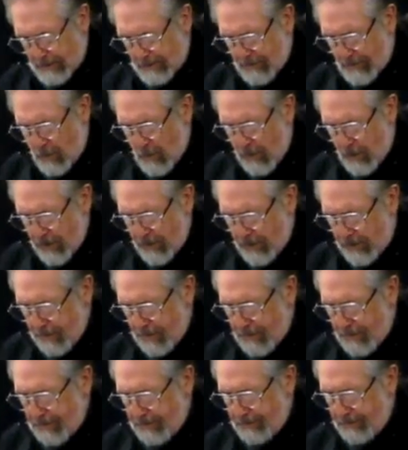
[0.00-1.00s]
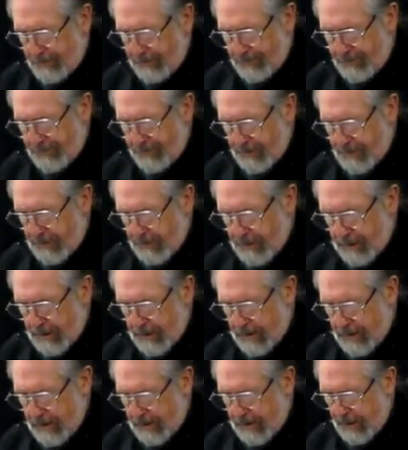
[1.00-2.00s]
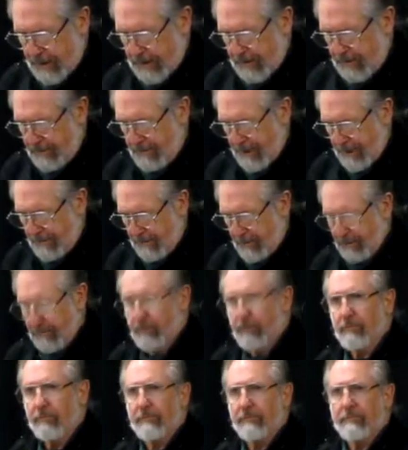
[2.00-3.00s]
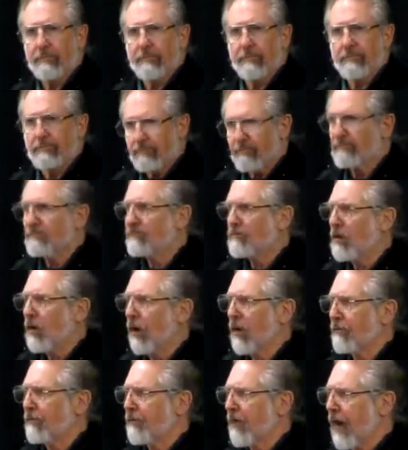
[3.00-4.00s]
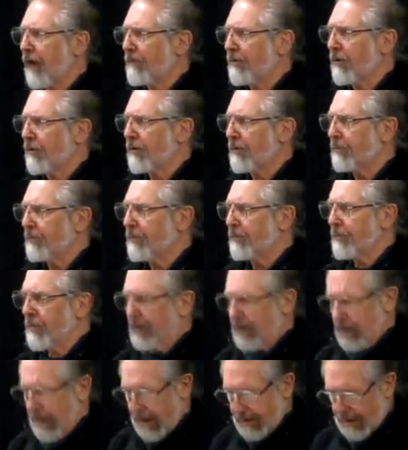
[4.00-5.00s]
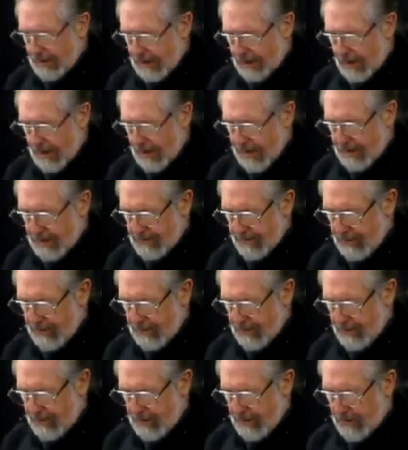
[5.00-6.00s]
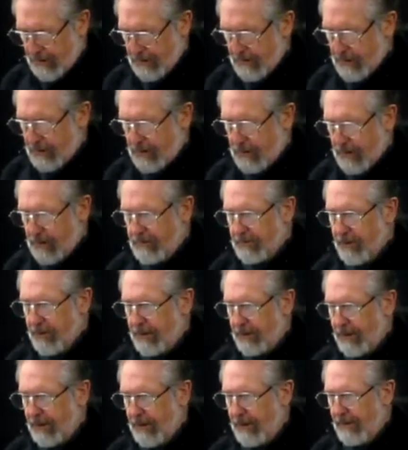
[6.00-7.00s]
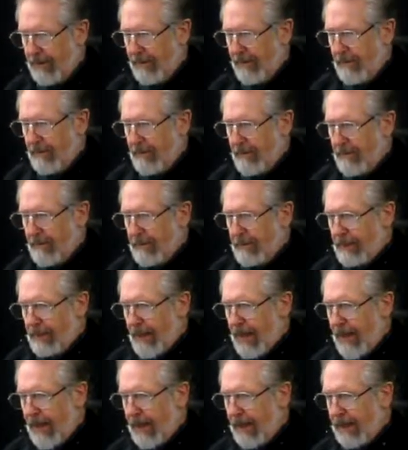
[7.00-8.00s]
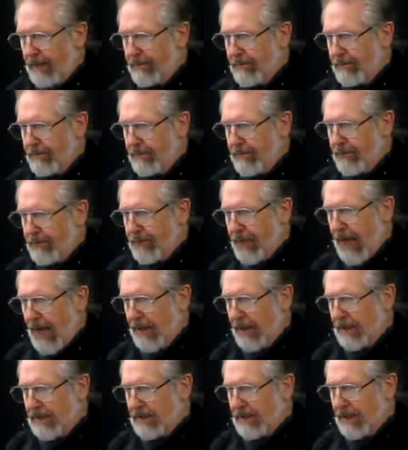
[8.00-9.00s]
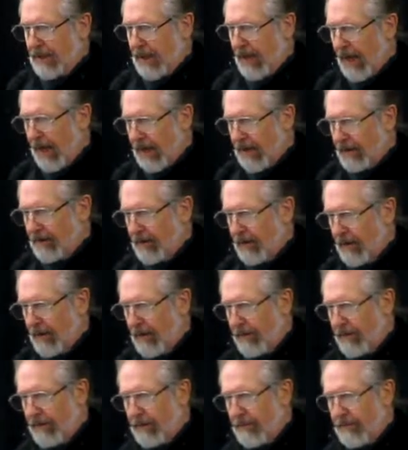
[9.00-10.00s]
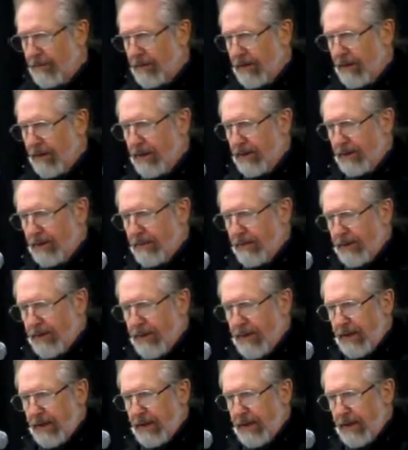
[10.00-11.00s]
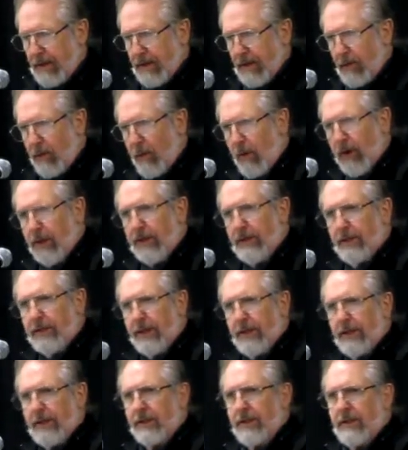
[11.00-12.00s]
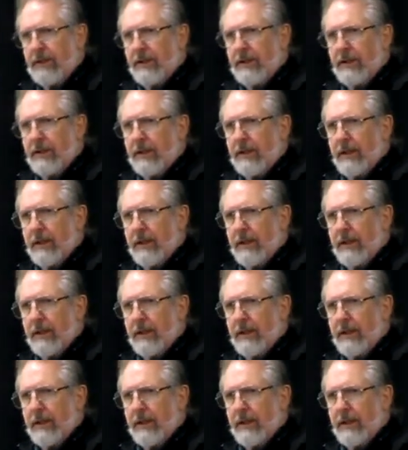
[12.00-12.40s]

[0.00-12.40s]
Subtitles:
460 people, call it 500. That's the size of a community. And that is the kind of organization